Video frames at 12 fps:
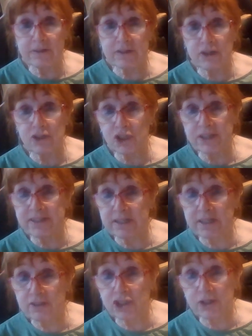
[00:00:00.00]
So she
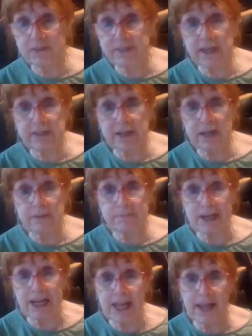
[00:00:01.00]
said she'd set out a
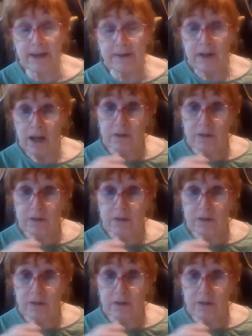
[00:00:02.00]
plan.